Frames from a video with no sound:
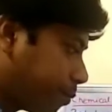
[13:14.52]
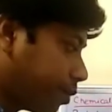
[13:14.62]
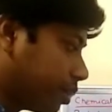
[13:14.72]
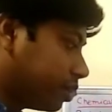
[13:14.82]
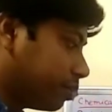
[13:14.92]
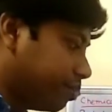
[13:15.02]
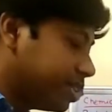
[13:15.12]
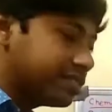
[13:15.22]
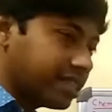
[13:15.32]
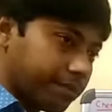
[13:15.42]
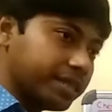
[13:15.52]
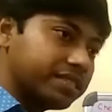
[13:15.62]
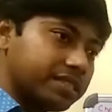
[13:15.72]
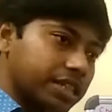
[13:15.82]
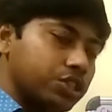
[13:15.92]
of mixture,
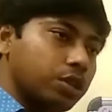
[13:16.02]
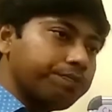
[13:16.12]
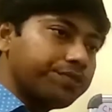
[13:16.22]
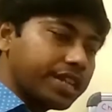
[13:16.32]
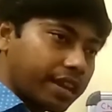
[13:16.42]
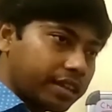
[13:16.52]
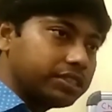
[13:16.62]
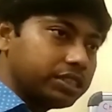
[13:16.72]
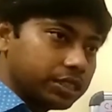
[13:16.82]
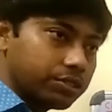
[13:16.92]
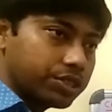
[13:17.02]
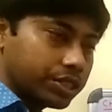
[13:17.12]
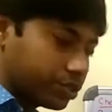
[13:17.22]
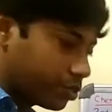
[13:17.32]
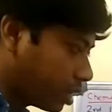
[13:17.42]
means change of free energy
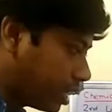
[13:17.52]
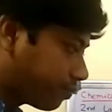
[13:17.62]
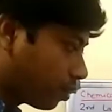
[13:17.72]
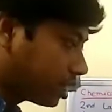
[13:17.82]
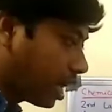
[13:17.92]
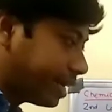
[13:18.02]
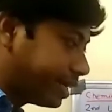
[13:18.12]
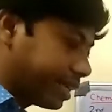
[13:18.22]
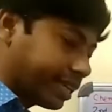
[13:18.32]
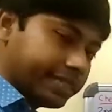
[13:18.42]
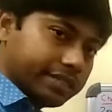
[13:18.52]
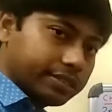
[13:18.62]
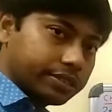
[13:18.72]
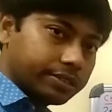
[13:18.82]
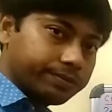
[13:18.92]
equations, okay, for the ideal
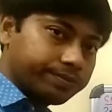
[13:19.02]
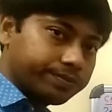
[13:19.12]
gases.